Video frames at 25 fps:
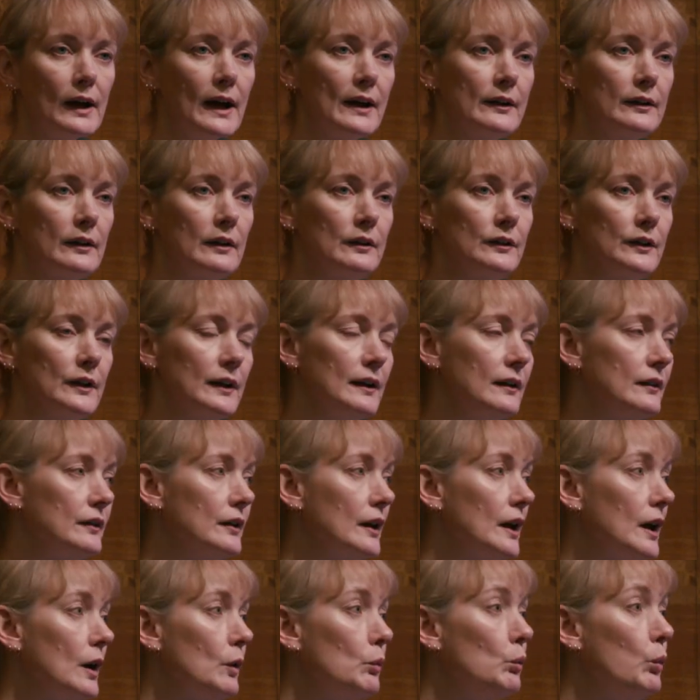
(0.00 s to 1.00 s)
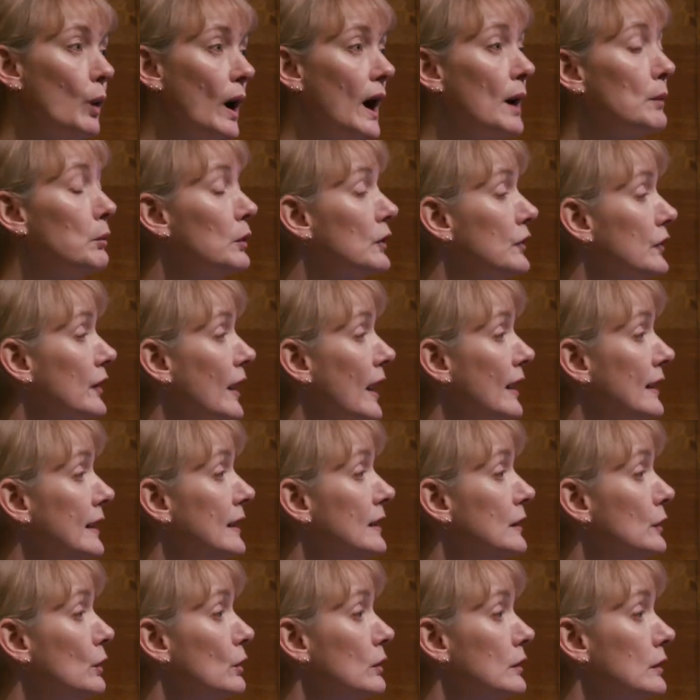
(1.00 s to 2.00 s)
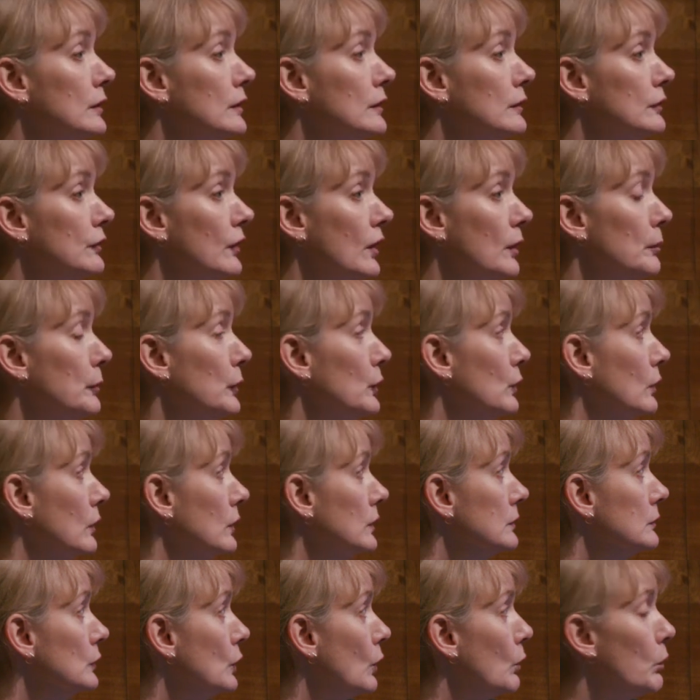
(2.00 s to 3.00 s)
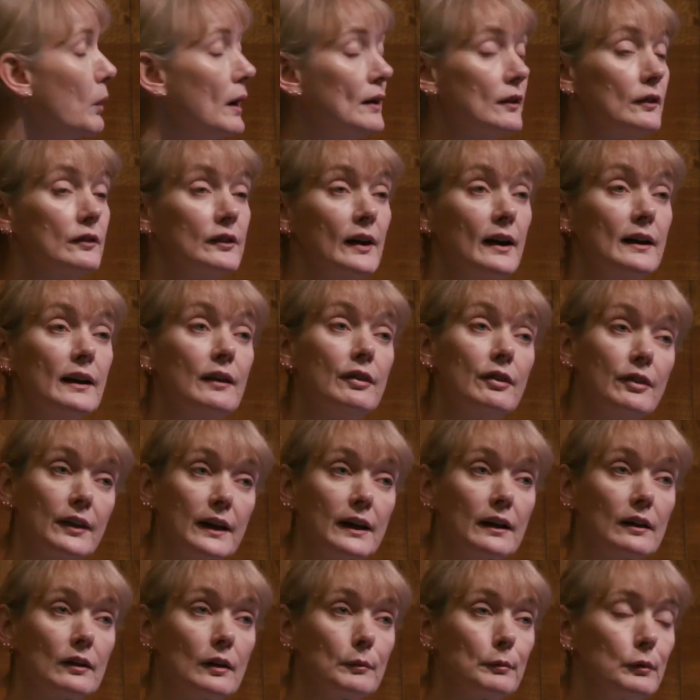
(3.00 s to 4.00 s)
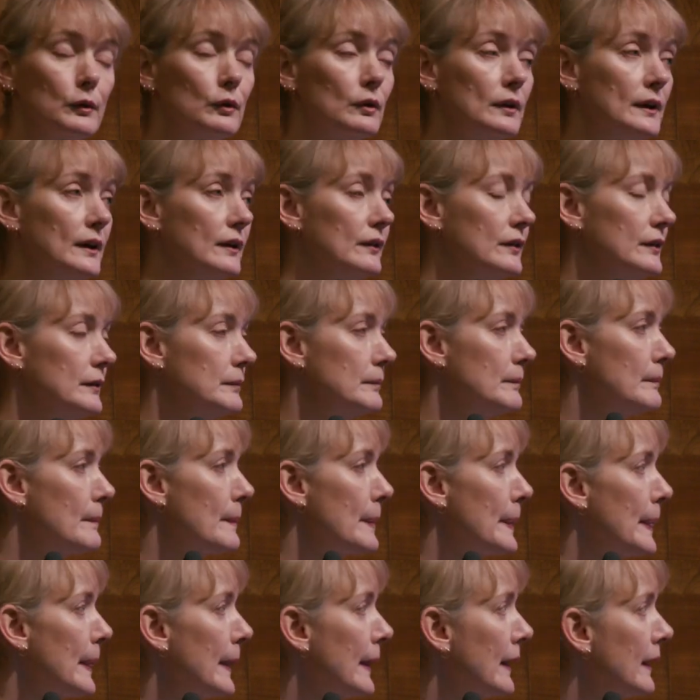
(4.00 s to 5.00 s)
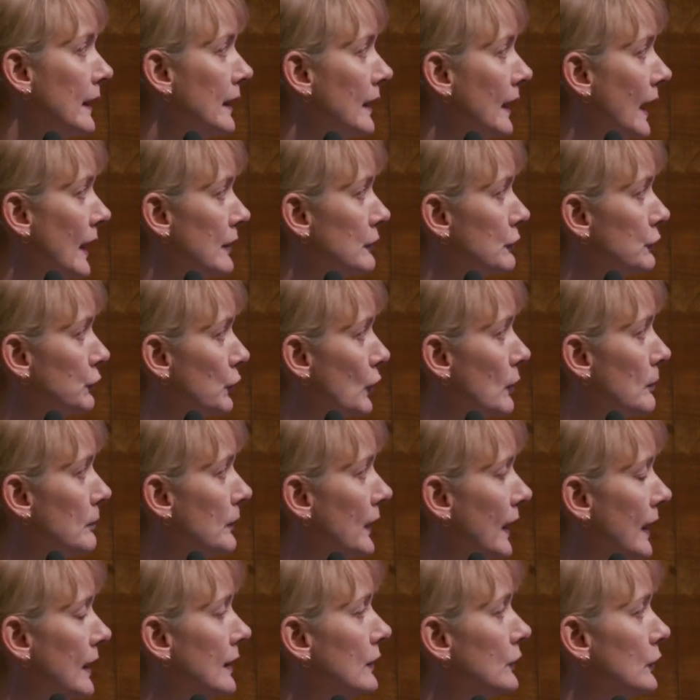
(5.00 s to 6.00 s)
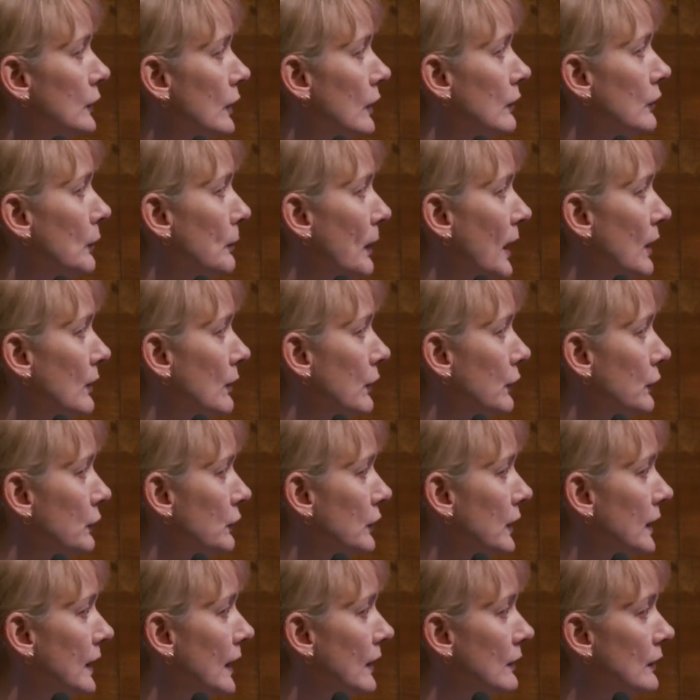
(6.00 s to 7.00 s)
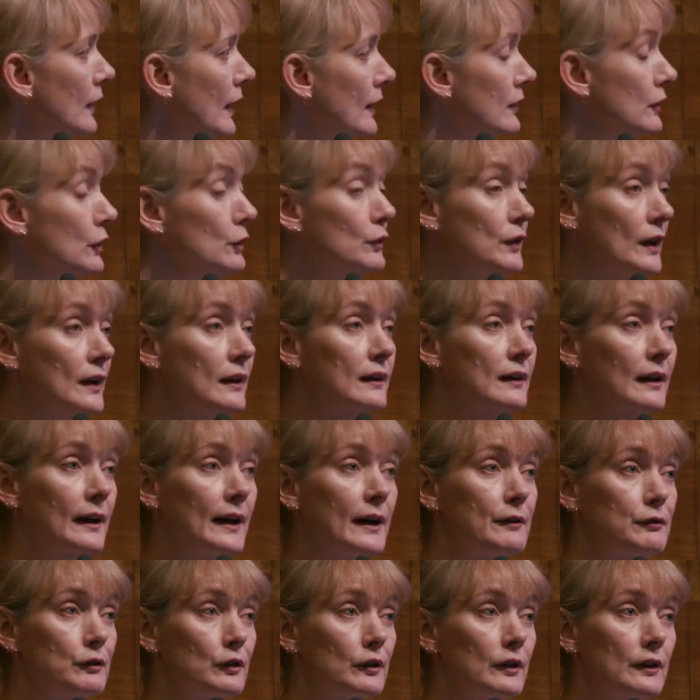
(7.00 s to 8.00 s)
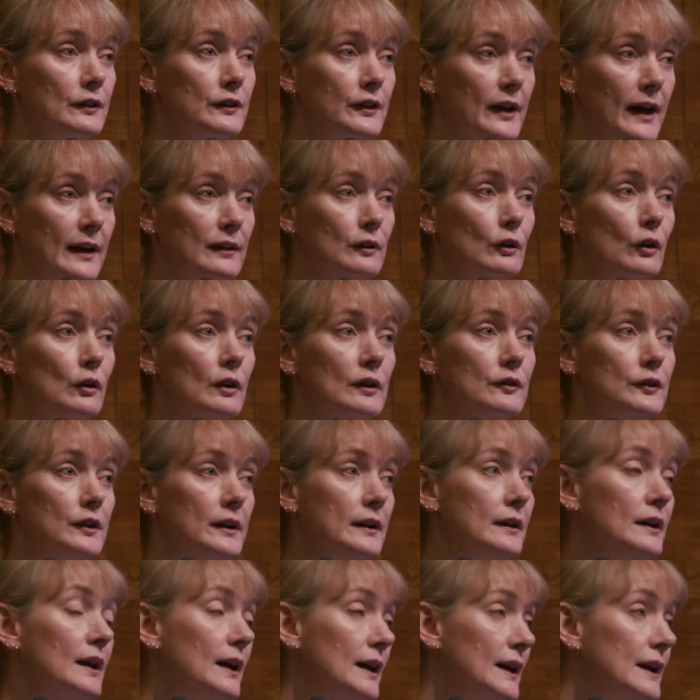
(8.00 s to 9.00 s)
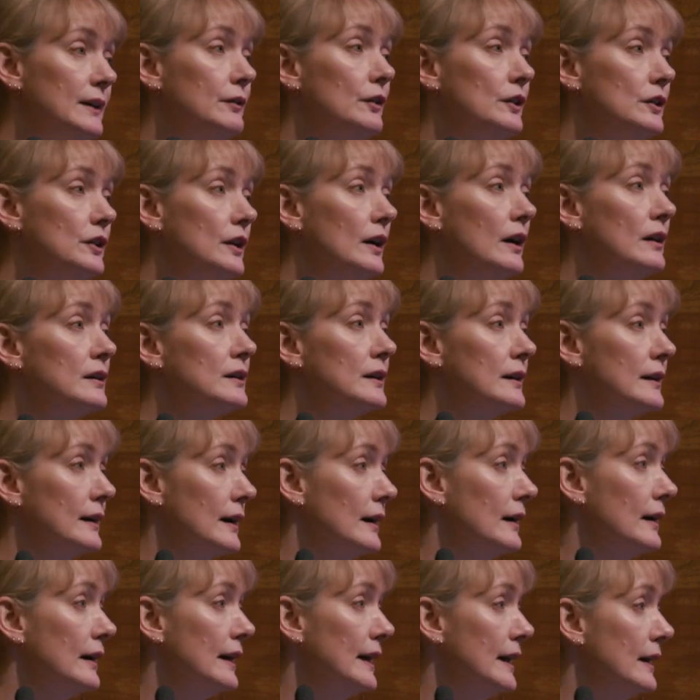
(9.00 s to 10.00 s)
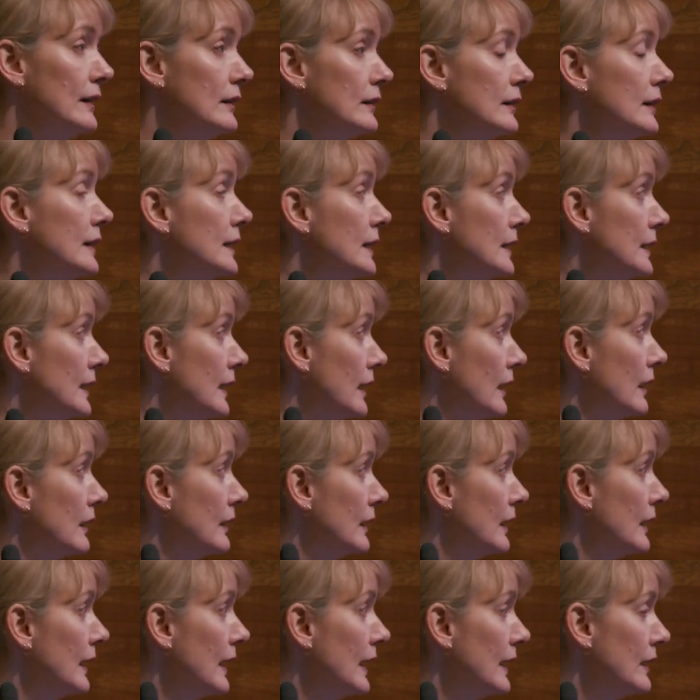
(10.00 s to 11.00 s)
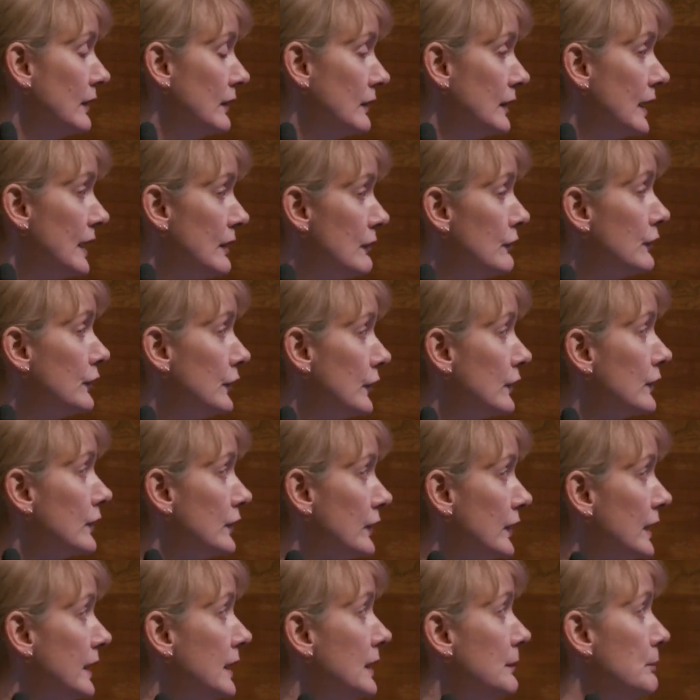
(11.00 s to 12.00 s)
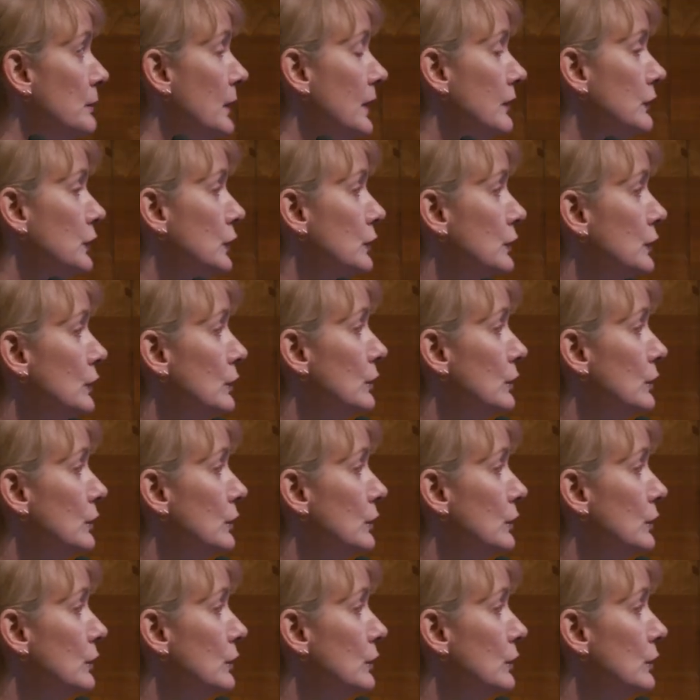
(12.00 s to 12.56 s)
or adult is, where will Sally look for the ball? Or where does Sally think the ball is? And from the age of about three, and using cleverer technology, even younger in infancy, if you